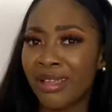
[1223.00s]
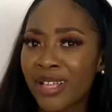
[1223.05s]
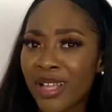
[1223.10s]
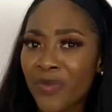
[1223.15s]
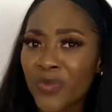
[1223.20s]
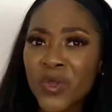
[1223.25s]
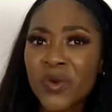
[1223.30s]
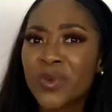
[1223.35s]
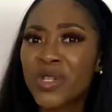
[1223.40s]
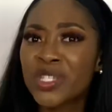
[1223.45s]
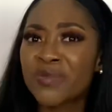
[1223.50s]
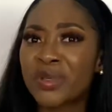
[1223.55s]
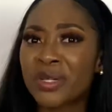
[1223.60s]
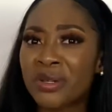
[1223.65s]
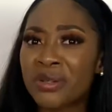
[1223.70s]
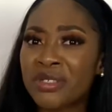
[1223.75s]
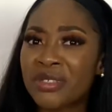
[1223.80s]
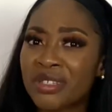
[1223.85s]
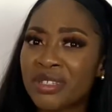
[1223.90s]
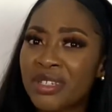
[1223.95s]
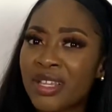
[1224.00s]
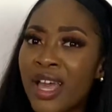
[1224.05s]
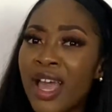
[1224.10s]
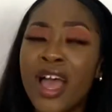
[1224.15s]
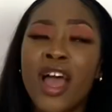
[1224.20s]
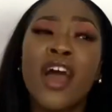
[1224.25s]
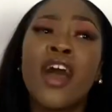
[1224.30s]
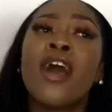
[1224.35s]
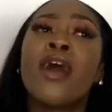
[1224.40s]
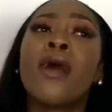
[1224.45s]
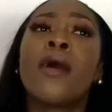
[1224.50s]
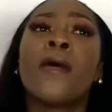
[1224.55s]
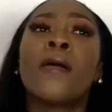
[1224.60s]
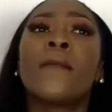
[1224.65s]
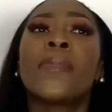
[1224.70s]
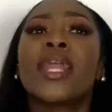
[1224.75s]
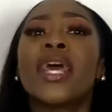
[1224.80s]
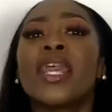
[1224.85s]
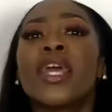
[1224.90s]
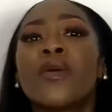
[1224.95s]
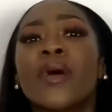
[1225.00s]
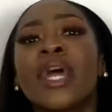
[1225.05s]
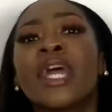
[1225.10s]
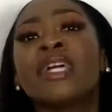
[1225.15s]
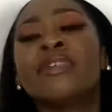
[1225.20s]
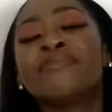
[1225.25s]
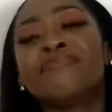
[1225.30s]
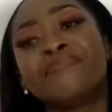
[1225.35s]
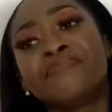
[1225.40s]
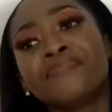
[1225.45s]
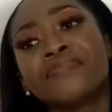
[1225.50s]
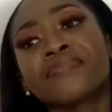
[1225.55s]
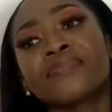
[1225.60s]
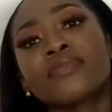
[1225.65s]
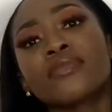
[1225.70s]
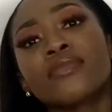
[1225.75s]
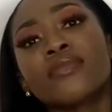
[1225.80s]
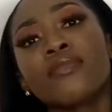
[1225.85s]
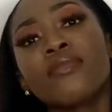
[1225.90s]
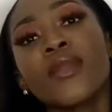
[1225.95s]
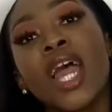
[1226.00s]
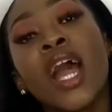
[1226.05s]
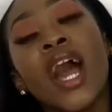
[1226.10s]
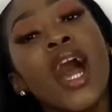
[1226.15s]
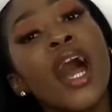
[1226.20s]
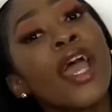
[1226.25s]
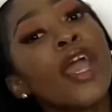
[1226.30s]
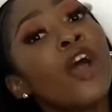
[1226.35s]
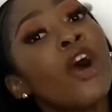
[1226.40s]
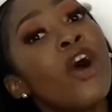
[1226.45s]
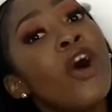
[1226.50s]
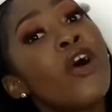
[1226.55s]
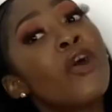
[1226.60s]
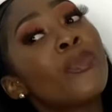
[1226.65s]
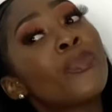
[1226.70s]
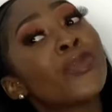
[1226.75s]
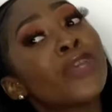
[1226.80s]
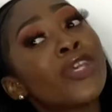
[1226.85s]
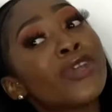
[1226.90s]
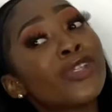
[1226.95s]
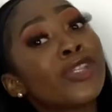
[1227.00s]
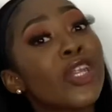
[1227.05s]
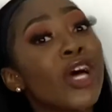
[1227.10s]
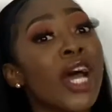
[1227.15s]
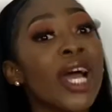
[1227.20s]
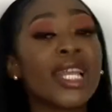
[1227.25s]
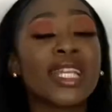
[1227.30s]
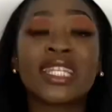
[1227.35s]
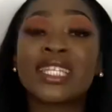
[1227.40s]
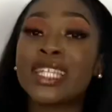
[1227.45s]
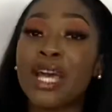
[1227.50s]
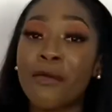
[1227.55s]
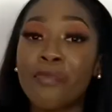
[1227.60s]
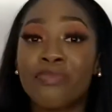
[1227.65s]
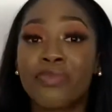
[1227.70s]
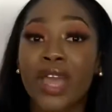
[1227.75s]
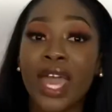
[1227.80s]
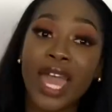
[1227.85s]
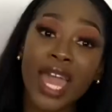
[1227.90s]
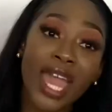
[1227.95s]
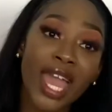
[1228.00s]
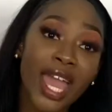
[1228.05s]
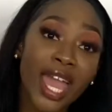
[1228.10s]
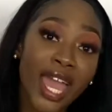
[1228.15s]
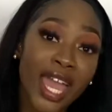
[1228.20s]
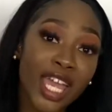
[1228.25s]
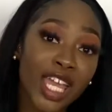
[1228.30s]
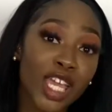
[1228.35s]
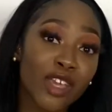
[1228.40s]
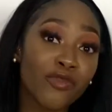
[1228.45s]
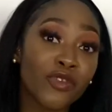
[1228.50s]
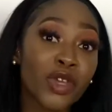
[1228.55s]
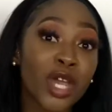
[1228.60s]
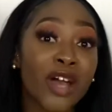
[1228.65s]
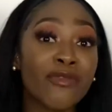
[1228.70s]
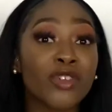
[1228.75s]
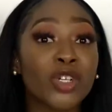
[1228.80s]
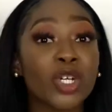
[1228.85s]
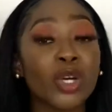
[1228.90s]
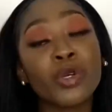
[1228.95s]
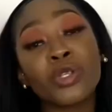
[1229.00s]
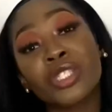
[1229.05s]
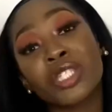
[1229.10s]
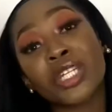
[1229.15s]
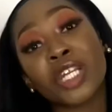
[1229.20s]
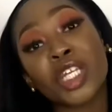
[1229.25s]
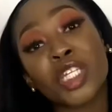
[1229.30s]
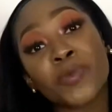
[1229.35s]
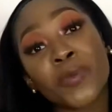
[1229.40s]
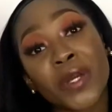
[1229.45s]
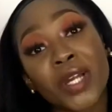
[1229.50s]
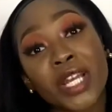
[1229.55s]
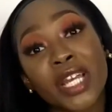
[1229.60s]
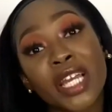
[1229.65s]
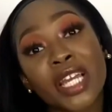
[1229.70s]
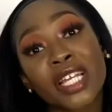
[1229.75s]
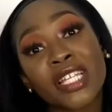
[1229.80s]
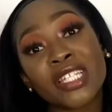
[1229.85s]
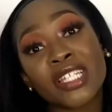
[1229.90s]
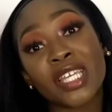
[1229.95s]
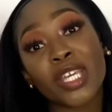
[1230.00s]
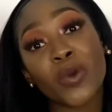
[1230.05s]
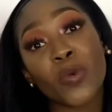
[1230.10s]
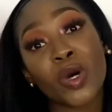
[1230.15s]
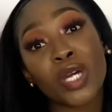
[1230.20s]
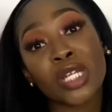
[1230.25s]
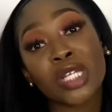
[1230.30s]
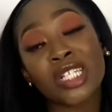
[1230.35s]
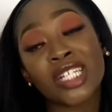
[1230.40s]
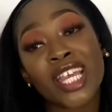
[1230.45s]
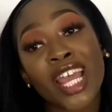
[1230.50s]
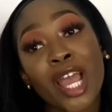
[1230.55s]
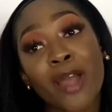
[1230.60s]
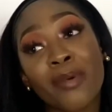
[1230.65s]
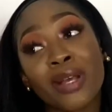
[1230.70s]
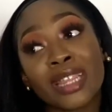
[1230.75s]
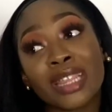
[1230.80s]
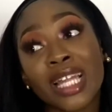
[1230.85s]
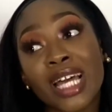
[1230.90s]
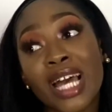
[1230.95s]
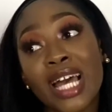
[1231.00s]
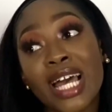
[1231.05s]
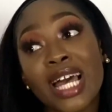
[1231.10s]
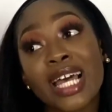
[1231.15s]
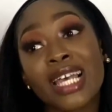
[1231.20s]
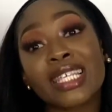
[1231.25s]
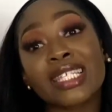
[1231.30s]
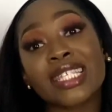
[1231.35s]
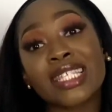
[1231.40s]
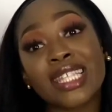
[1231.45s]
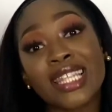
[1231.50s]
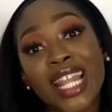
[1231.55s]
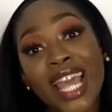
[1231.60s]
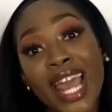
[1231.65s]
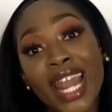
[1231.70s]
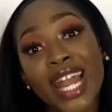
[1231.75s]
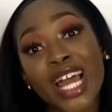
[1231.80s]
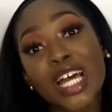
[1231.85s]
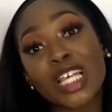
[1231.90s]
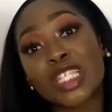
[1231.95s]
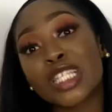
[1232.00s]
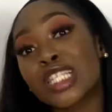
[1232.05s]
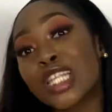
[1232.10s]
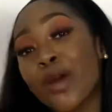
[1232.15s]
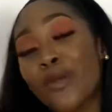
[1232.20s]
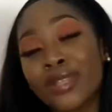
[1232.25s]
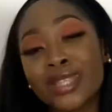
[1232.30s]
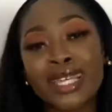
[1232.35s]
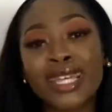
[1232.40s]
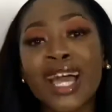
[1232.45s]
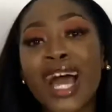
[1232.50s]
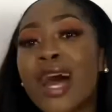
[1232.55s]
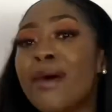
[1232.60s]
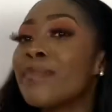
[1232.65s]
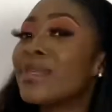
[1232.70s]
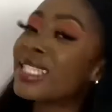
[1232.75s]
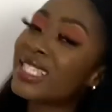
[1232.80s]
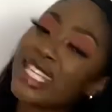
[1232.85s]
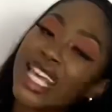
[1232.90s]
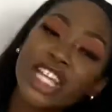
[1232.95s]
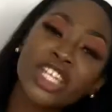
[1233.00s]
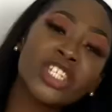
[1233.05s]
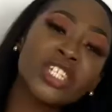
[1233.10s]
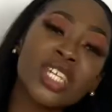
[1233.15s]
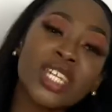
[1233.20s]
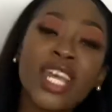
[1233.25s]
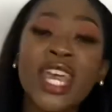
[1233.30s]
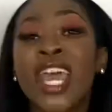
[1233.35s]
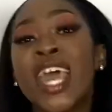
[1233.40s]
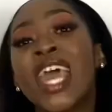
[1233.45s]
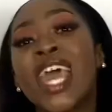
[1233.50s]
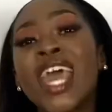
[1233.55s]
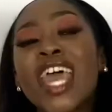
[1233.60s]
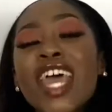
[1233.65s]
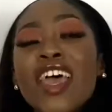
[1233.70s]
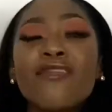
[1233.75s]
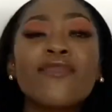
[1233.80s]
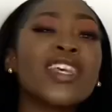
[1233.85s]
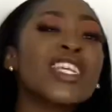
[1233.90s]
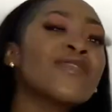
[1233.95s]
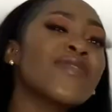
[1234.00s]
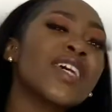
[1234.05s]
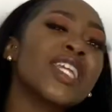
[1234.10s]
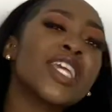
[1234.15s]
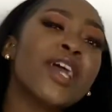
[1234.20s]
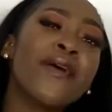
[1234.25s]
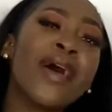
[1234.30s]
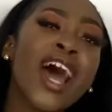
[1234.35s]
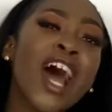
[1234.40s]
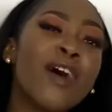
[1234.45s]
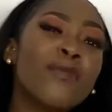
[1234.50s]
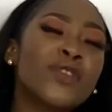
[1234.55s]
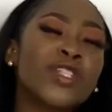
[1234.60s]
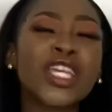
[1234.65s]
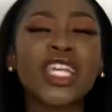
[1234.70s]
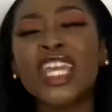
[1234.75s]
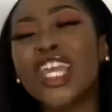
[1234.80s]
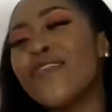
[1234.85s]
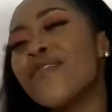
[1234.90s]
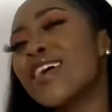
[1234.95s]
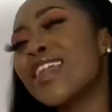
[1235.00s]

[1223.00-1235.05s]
Who wants to be ghosted? But anyway, I hope you learned something. If you have a ghosting experience that you want to share with us, let us know in the comment section. If this video helped you, give it